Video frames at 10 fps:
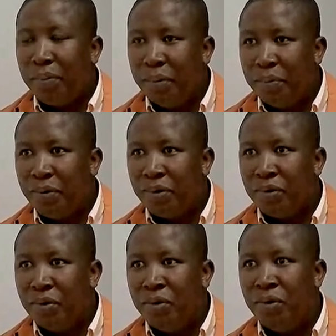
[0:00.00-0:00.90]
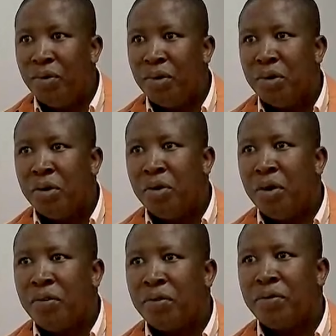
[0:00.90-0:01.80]
people who
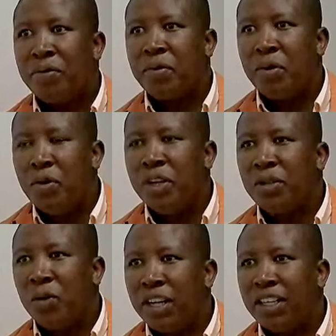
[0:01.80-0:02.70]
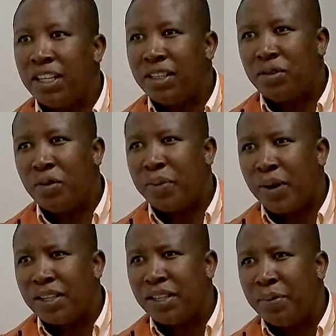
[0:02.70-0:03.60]
were always wanted to
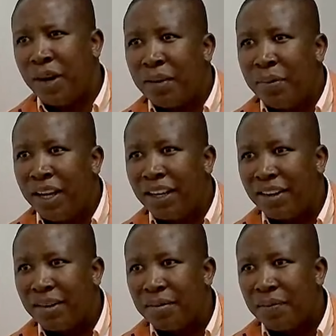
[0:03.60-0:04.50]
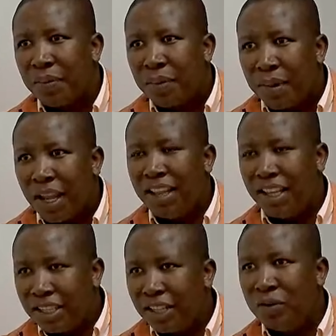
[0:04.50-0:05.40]
oppress the black man, and
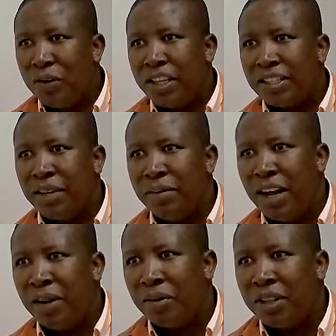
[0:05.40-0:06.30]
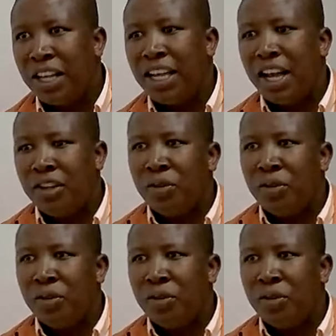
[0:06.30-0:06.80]
they're still doing the same now. They are